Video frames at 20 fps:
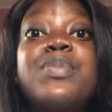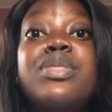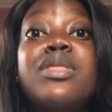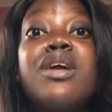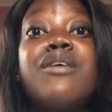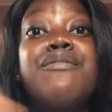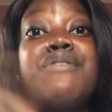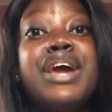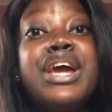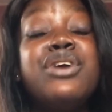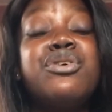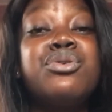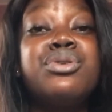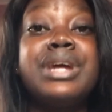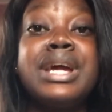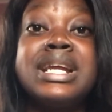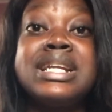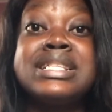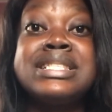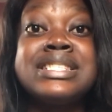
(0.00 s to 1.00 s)
A very good
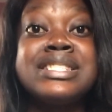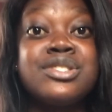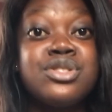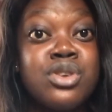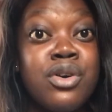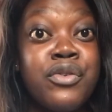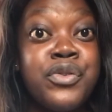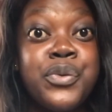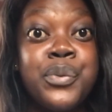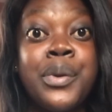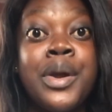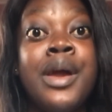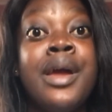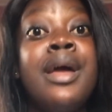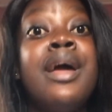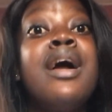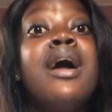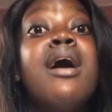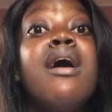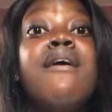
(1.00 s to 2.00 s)
editing software,
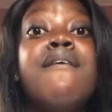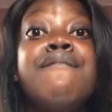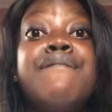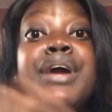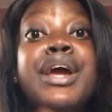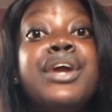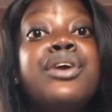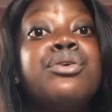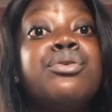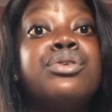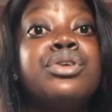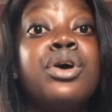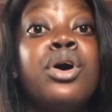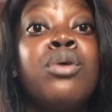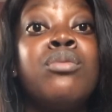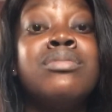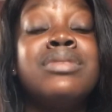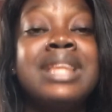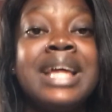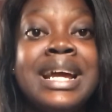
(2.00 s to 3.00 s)
a very good
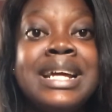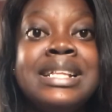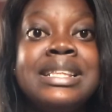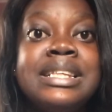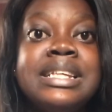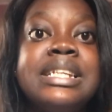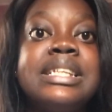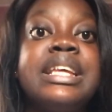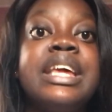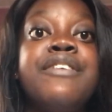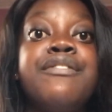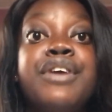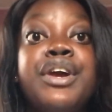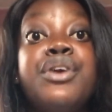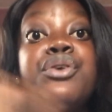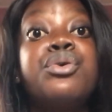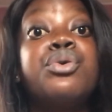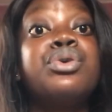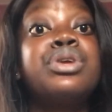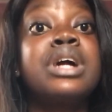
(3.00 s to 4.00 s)
lighting, a
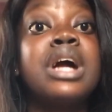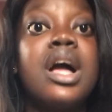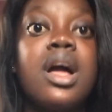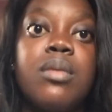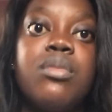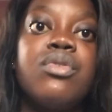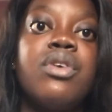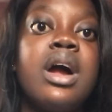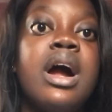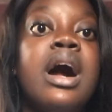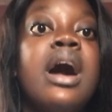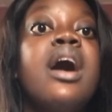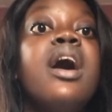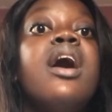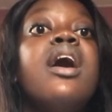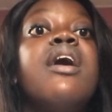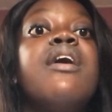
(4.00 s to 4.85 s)
very good camera,